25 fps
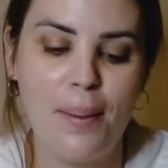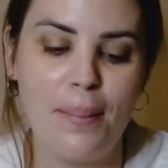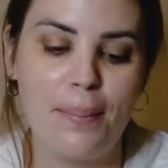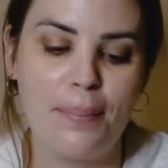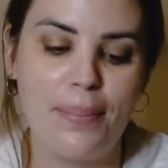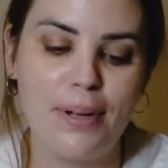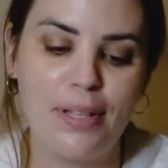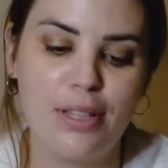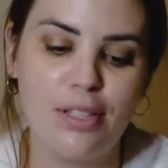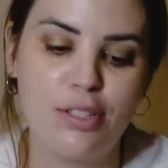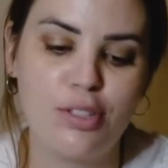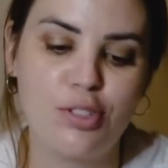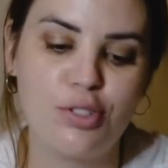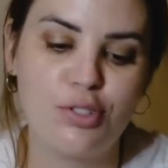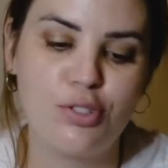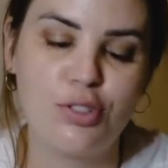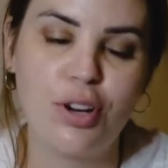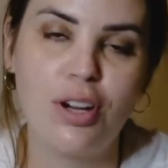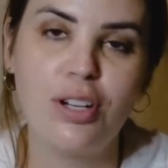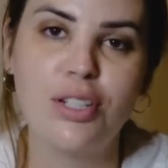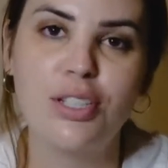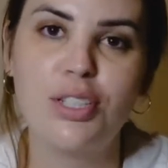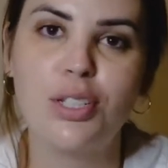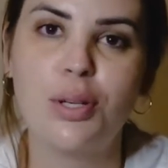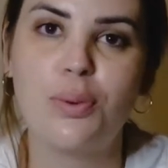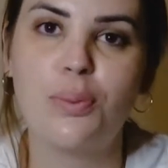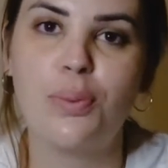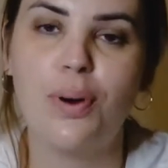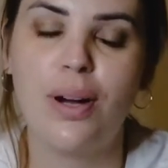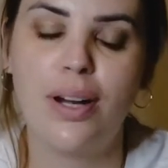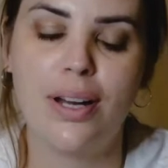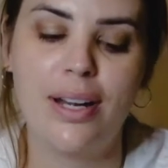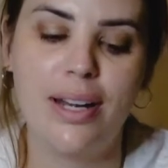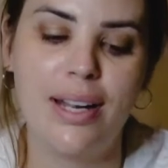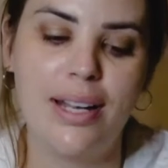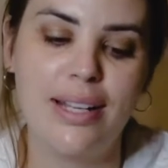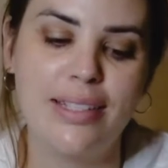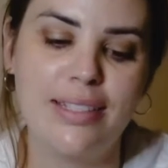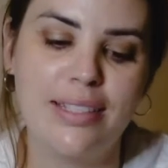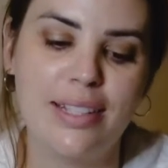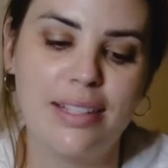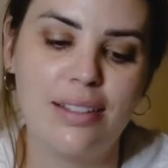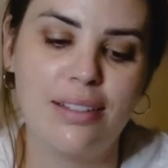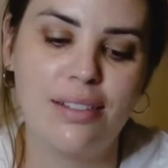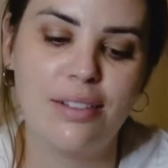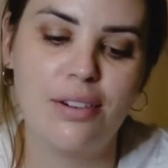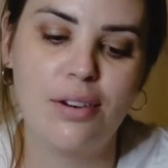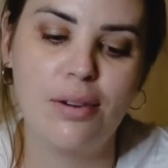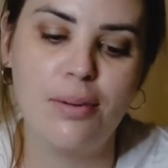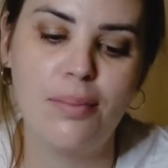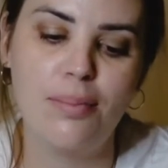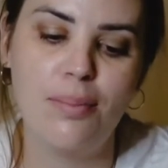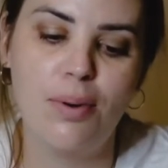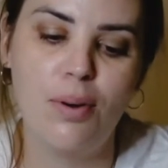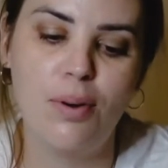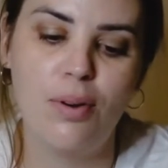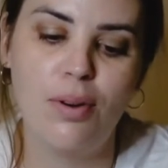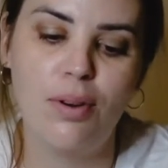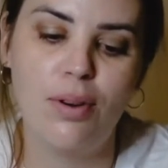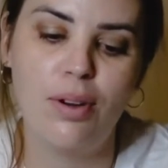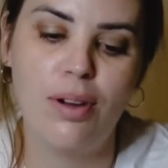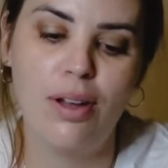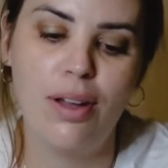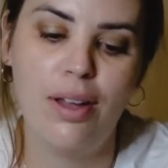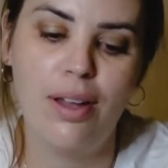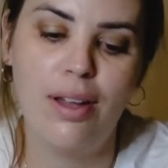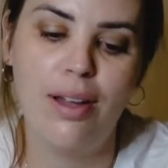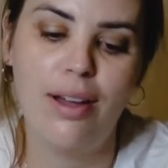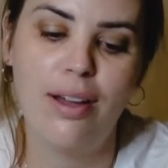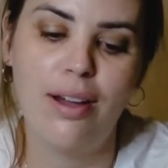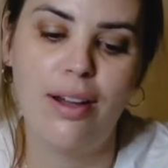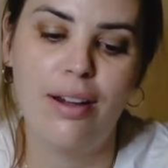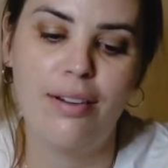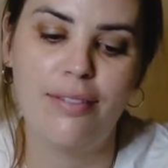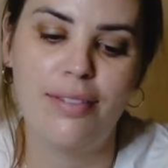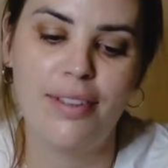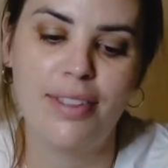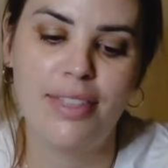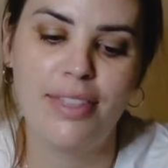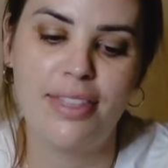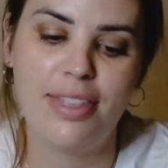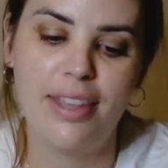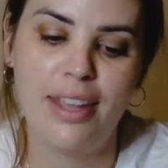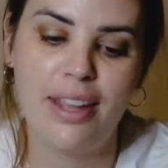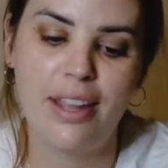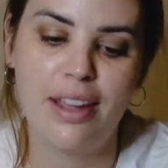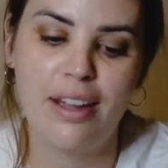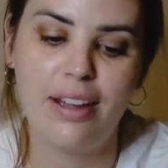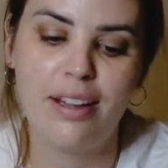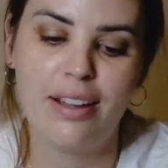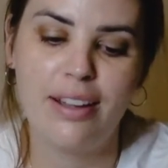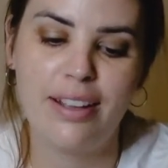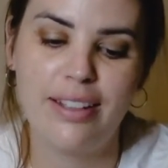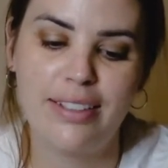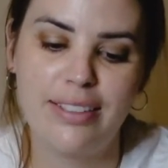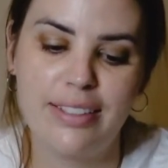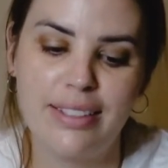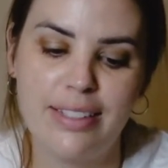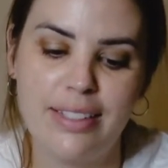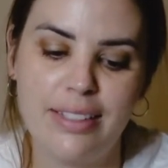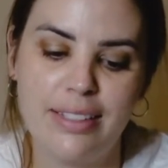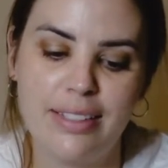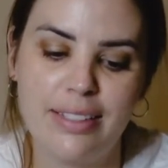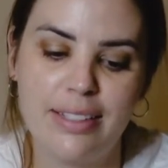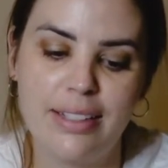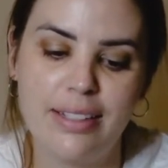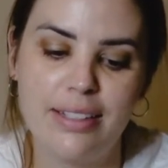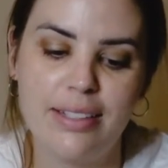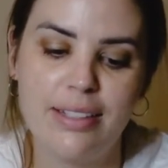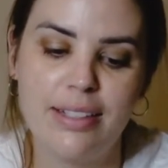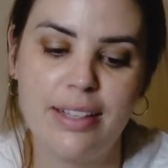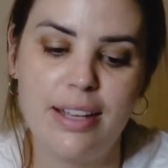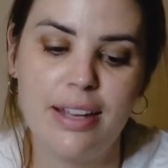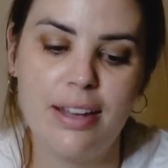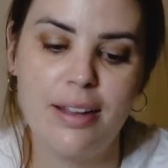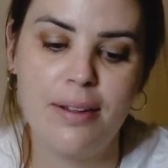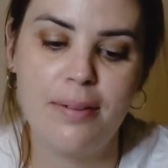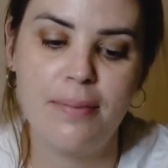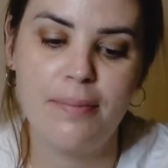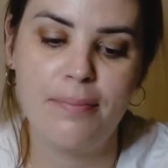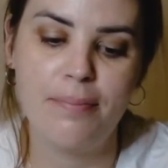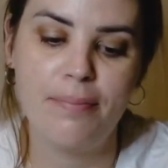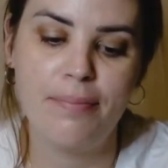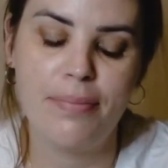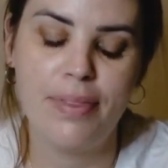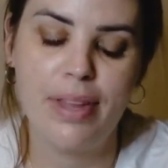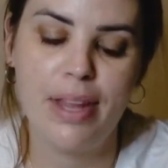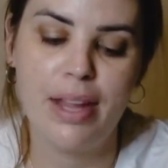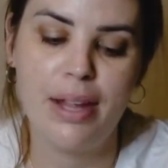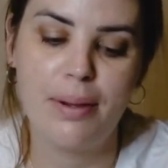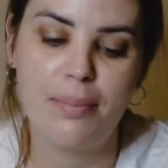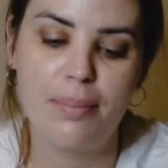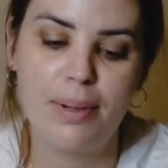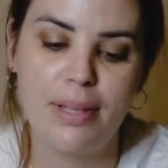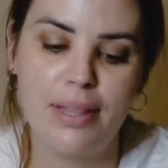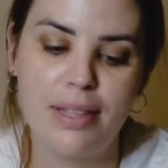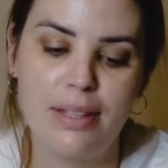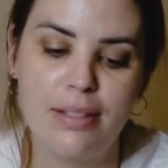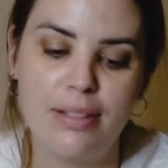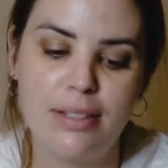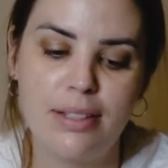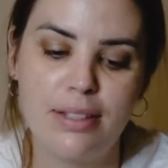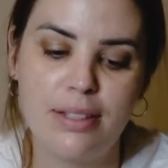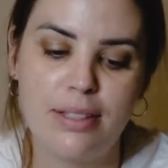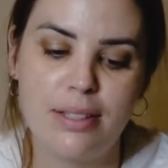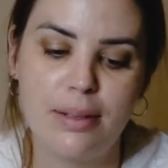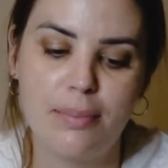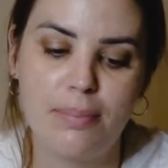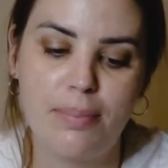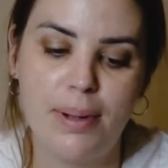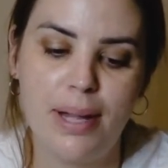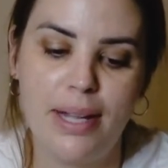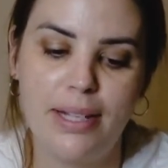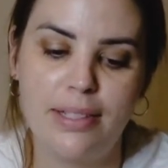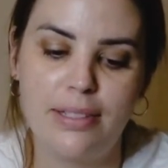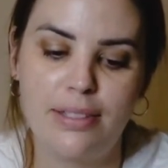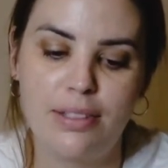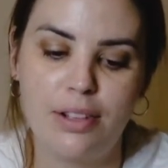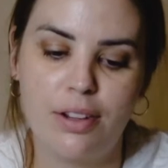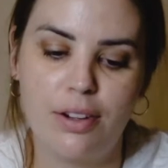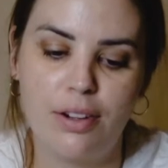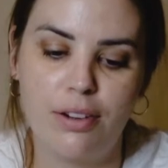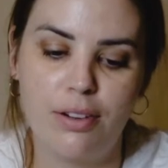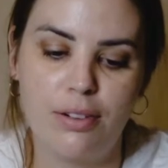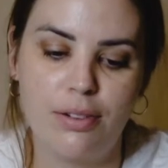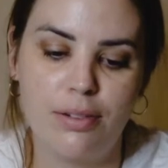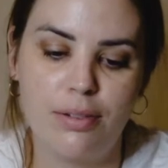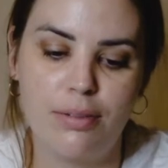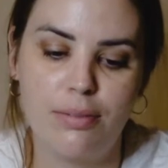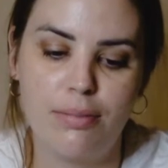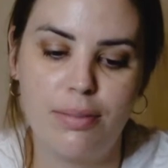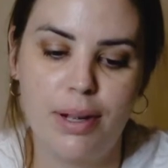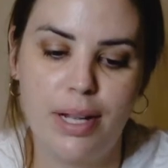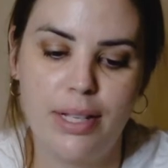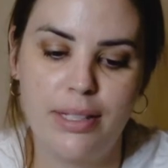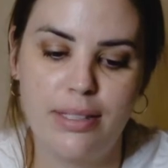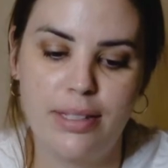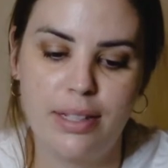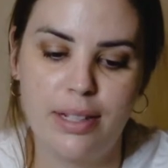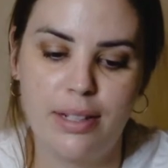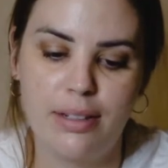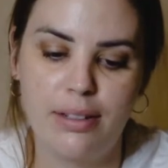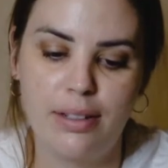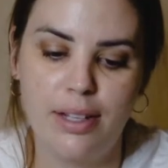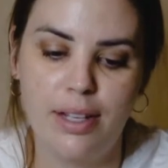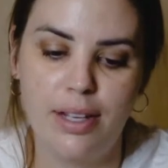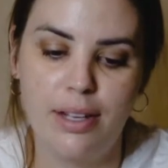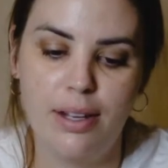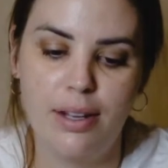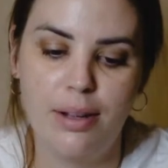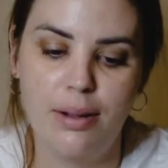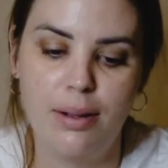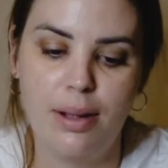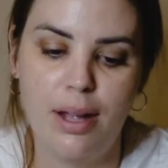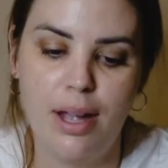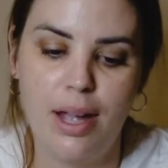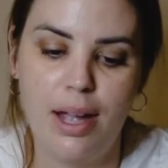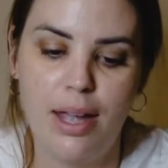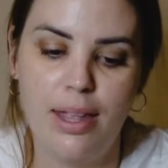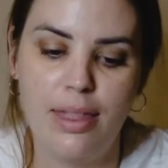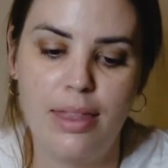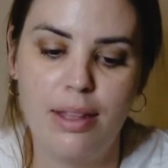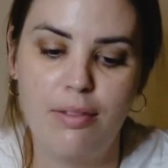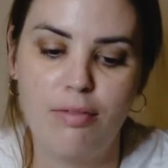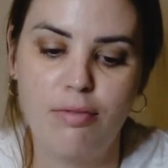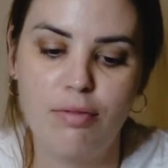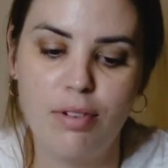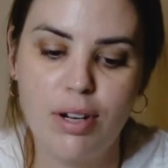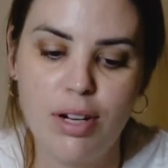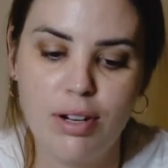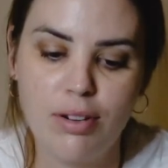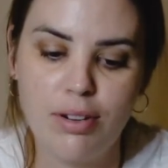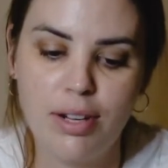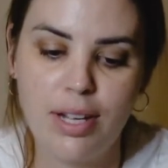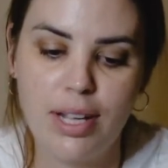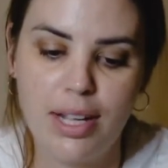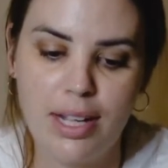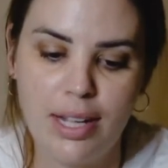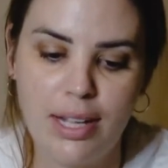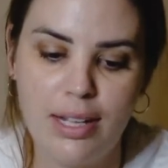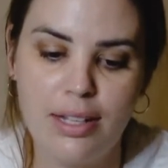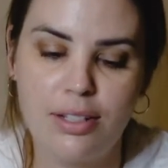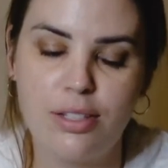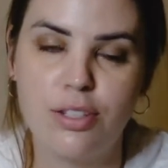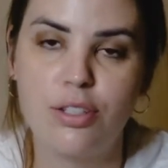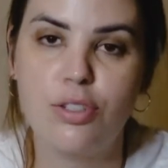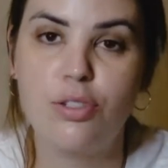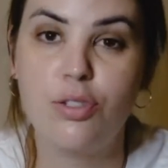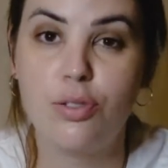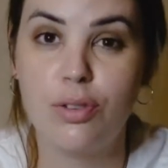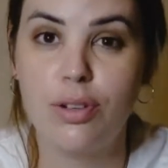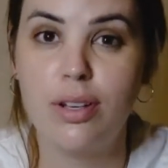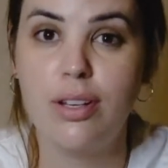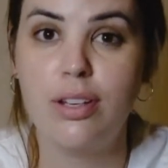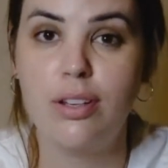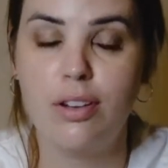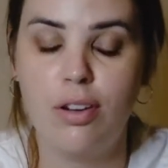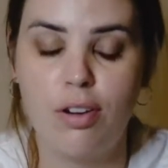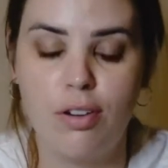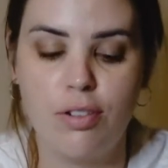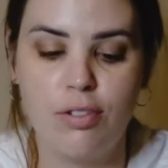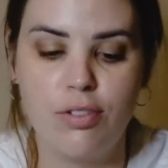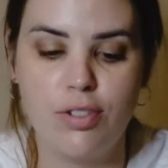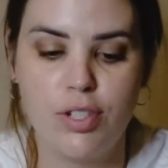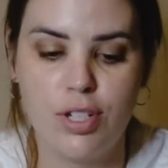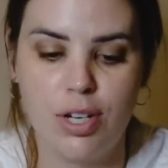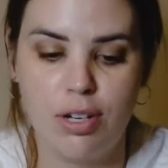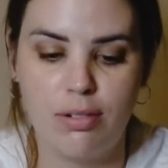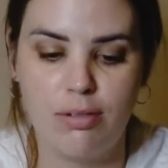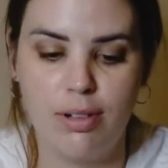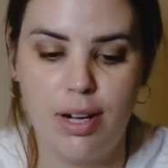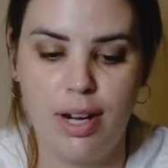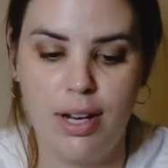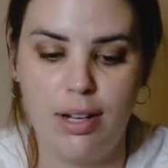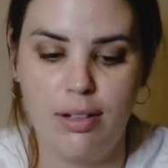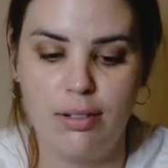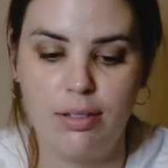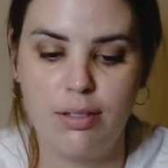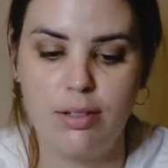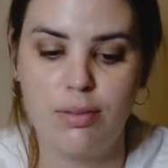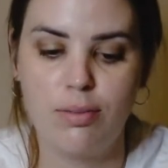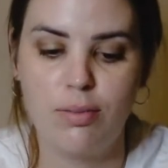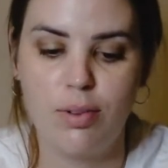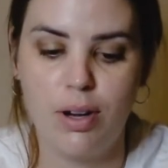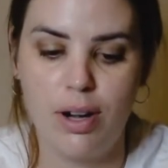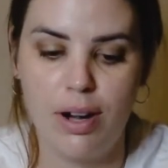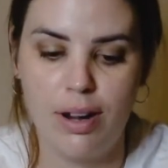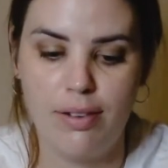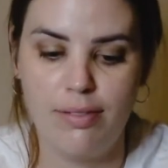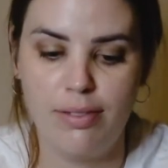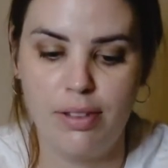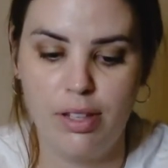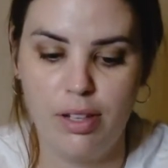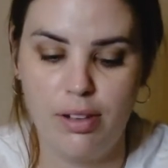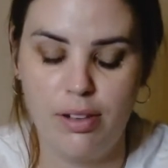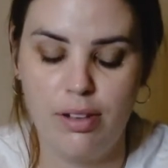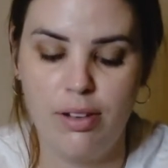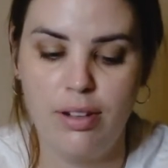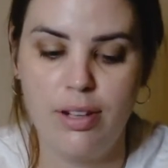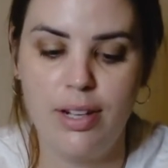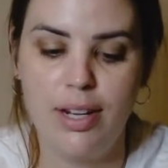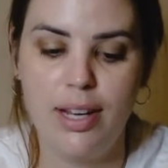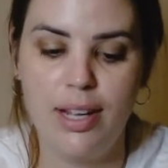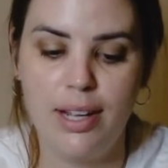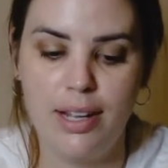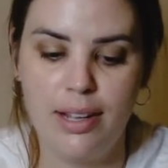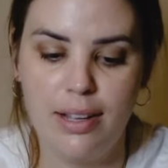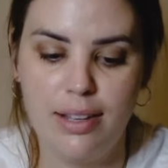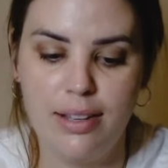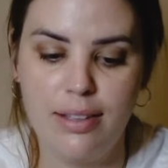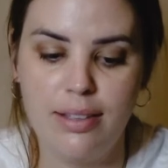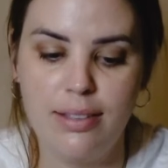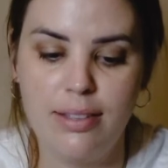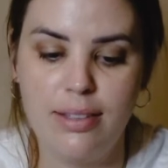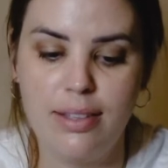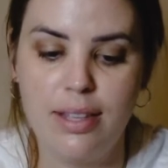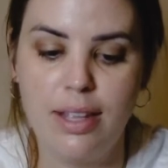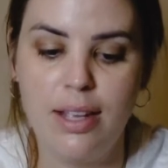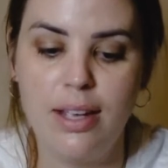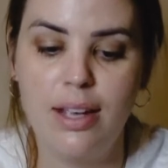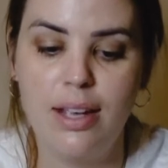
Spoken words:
But the structure one, it's a little more of a thicker consistency, but this is the base coat basically. And the real key to doing your own gel nails, what I've learned is